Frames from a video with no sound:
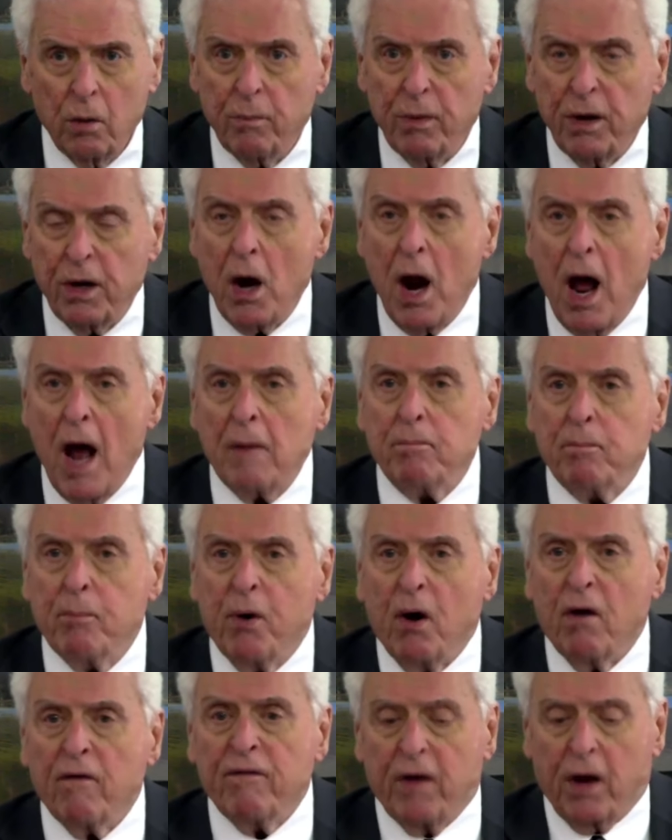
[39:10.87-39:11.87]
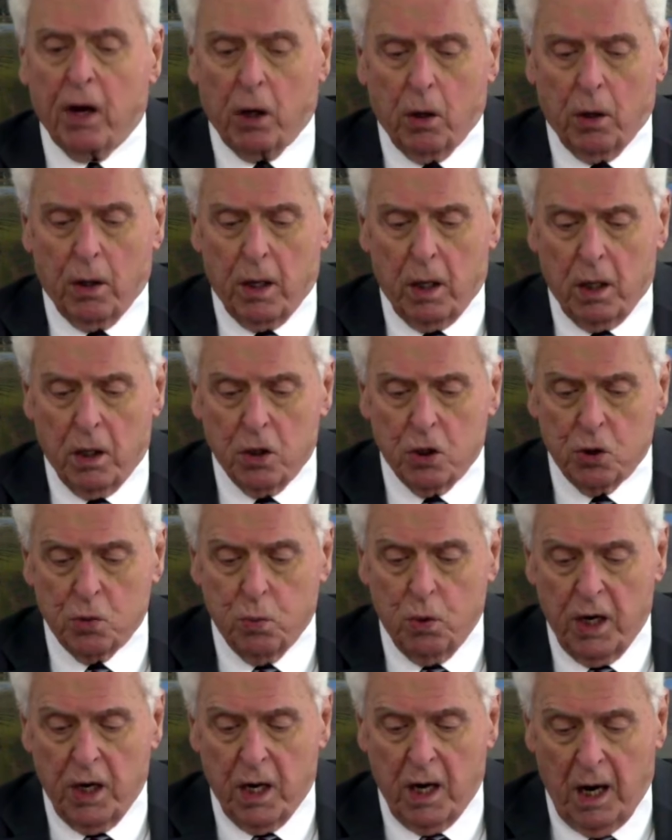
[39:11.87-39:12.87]
but not perfectly as
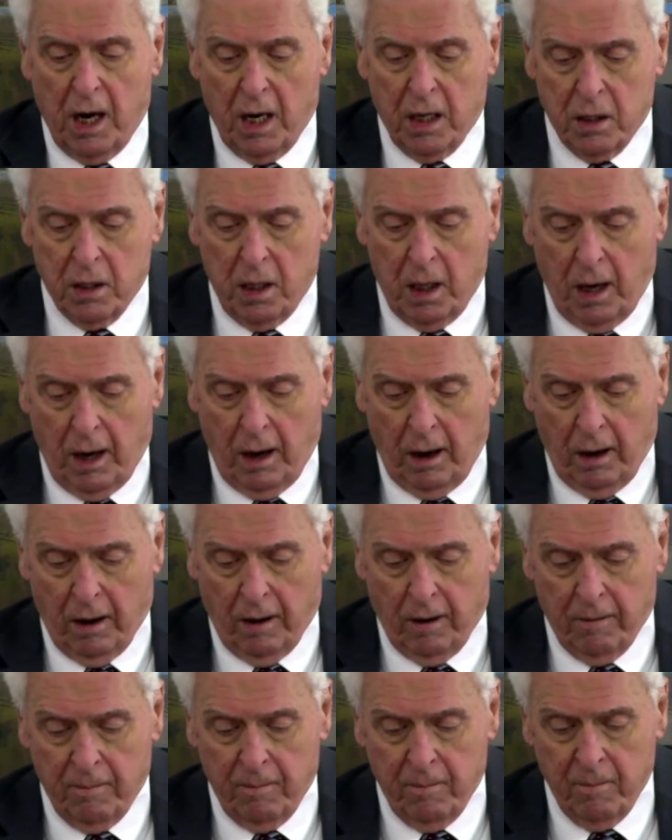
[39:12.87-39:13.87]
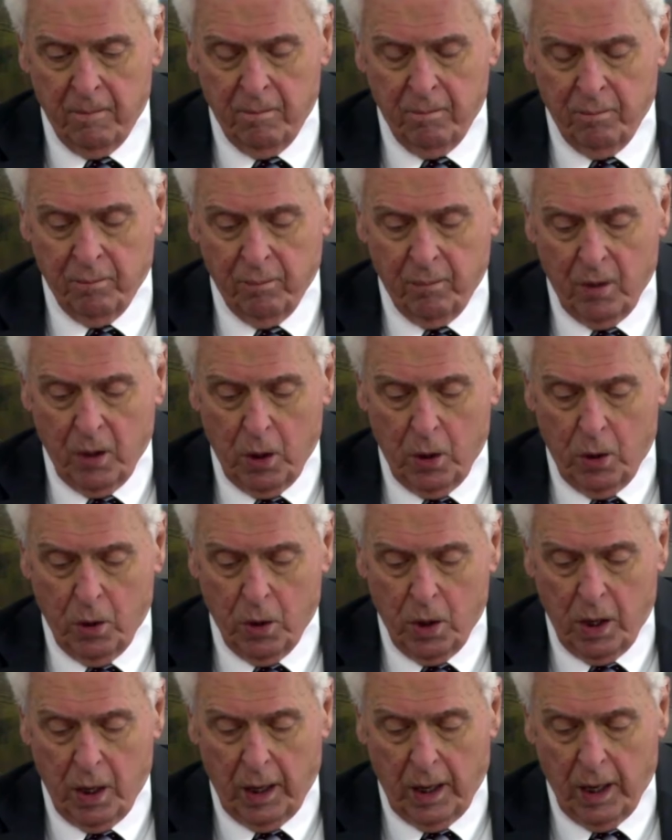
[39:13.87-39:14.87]
we can today.
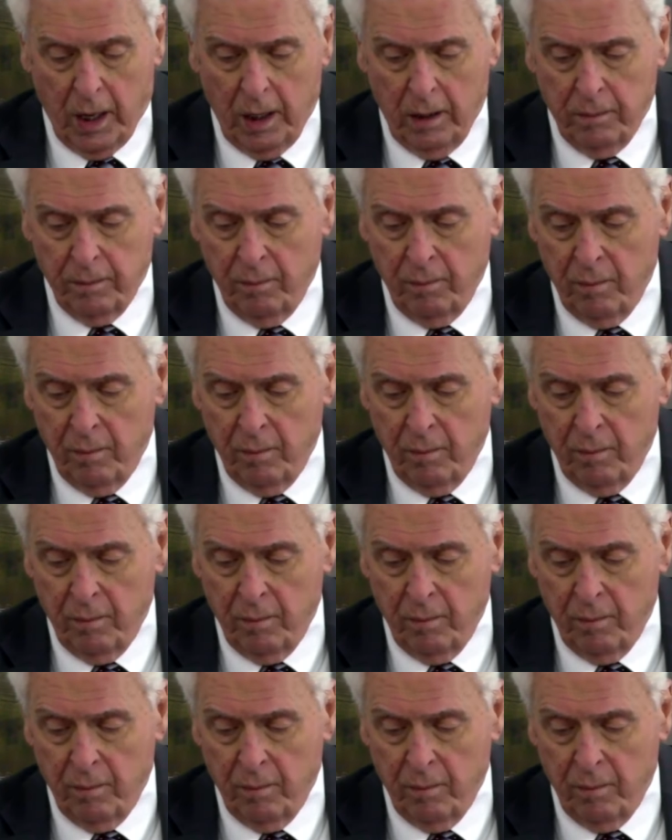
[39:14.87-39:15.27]
Okay?